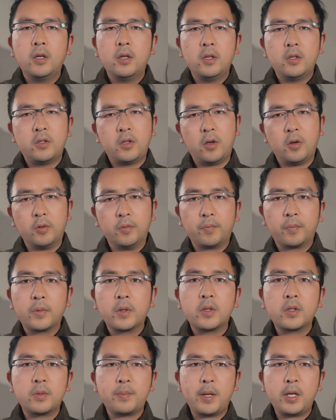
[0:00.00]
So,
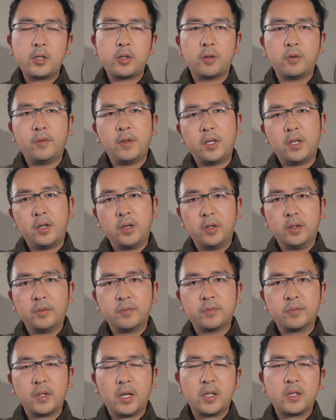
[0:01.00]
spatial video,
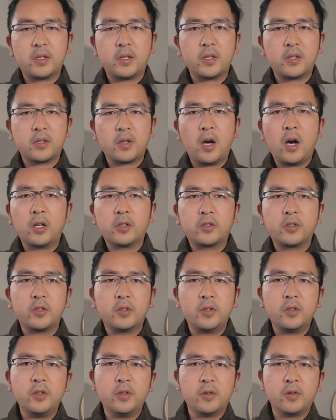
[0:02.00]
it's this hot
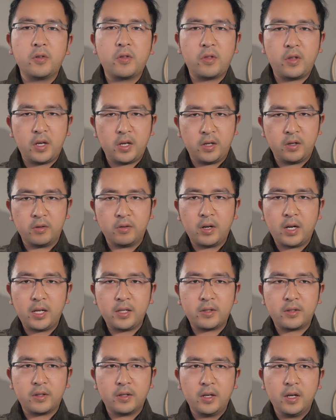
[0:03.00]
new thing, right?
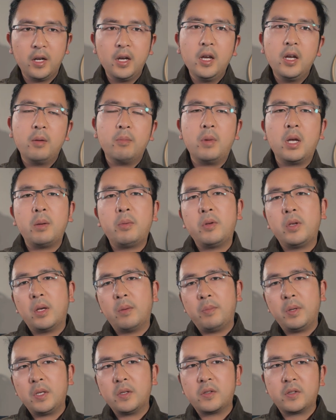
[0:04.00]
Maybe you've
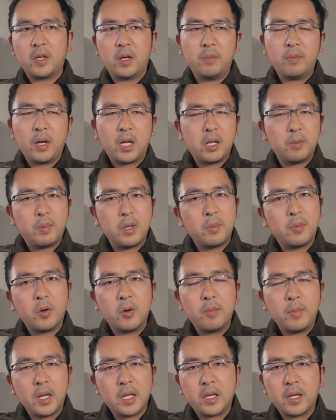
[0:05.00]
being some other people
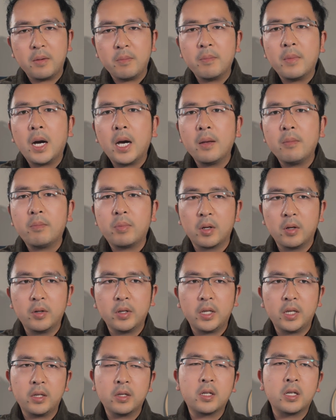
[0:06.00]
making
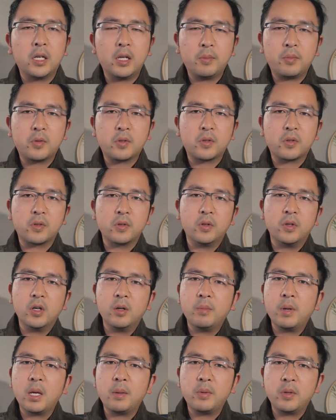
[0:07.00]
mind-blowing clips, or
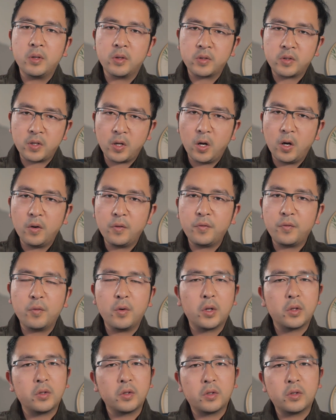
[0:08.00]
maybe yourself
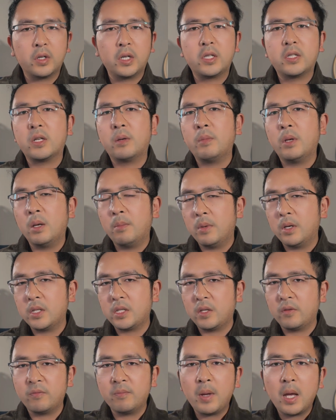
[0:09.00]
want to create some
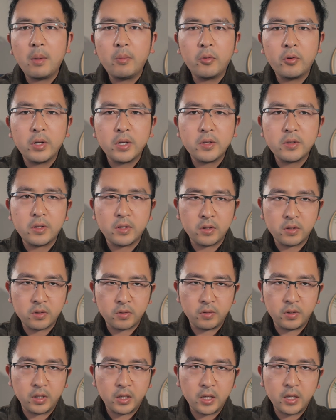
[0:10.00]
immersive memories in
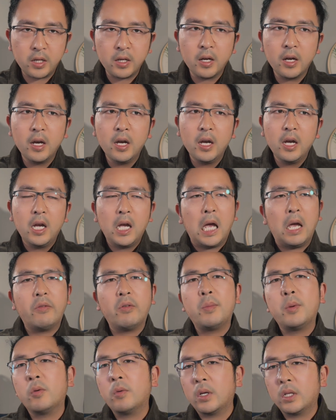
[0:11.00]
3D. Have you
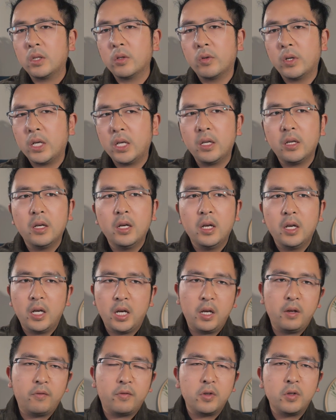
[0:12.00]
been wondering
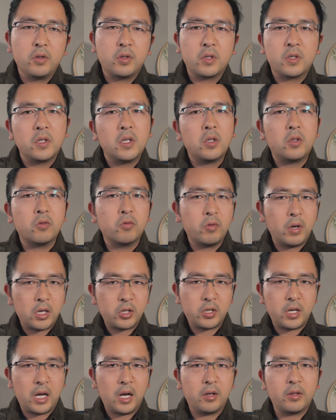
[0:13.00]
if you just need to
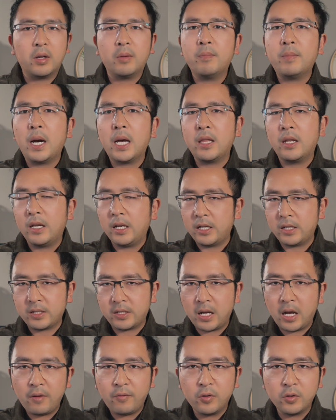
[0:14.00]
rush out and buy the latest
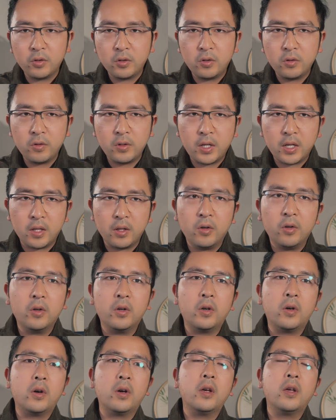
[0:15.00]
iPhone to do it,
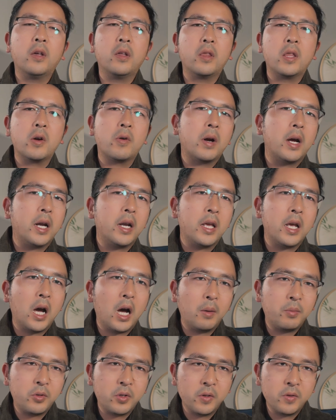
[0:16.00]
or there are any
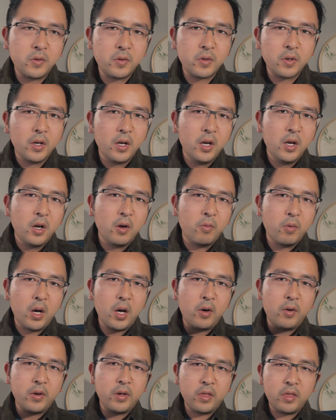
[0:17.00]
options?
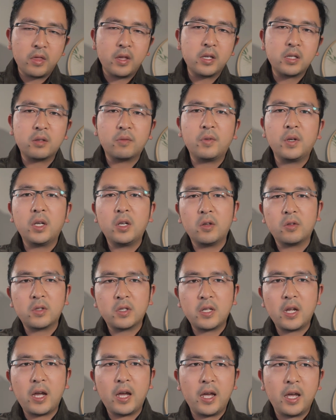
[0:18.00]
Well, in this video
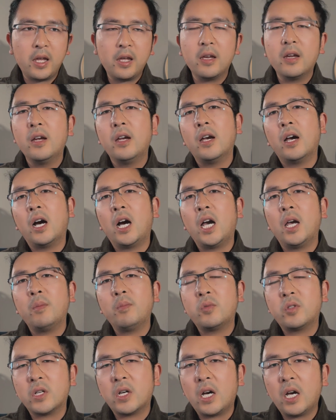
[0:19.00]
today, I'm
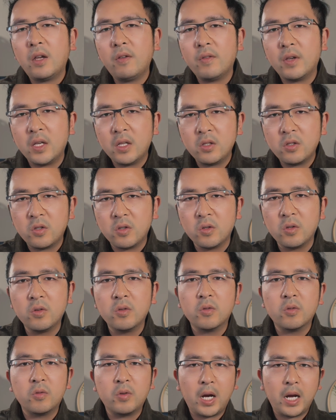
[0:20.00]
dive into
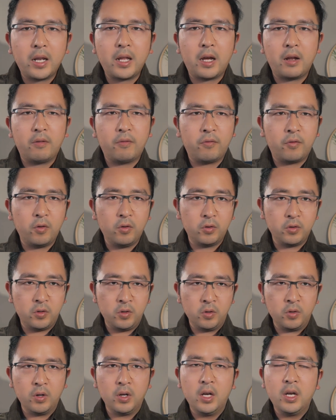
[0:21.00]
right App for
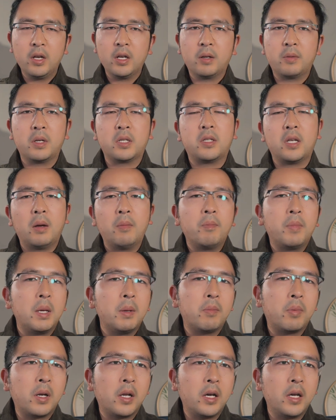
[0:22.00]
you because I've been
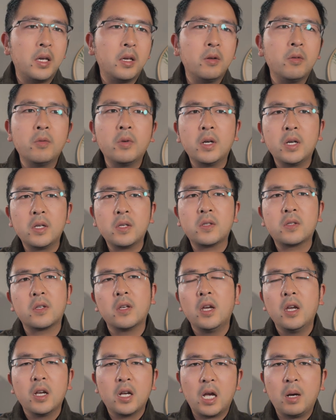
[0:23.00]
playing with
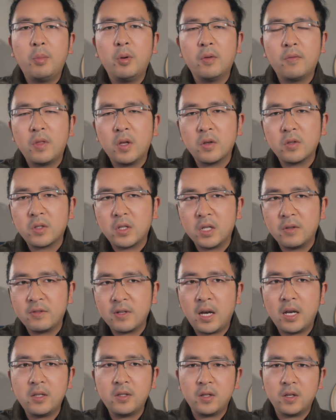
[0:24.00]
a couple of those
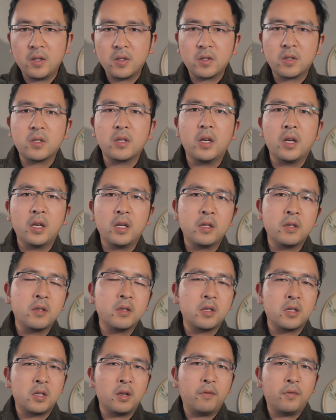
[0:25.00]
devices in
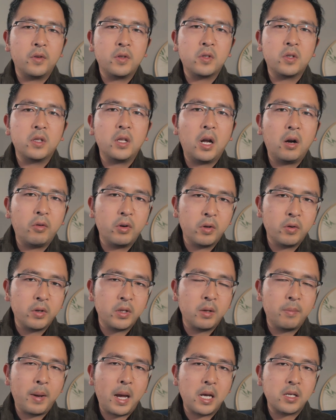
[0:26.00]
the different scenario in
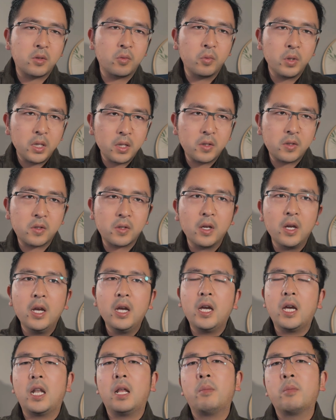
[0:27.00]
the past weeks
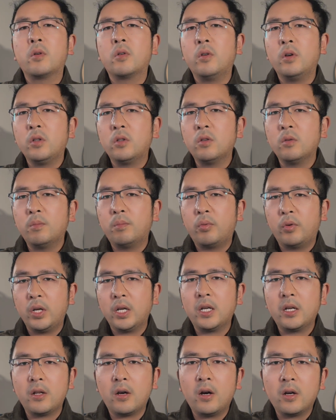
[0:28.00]
and I'm going to break
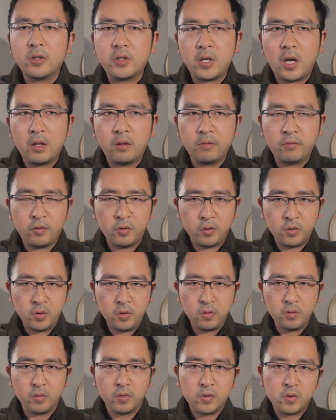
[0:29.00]
it all down for
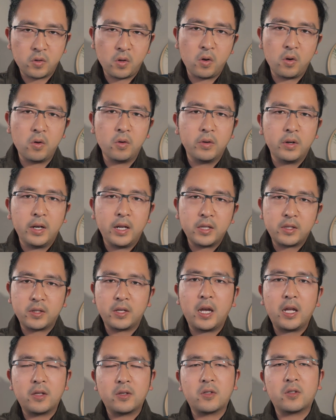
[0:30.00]
you. So let's
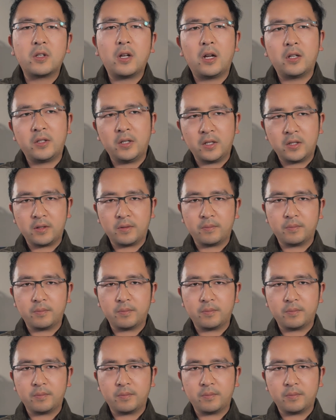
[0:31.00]
get started.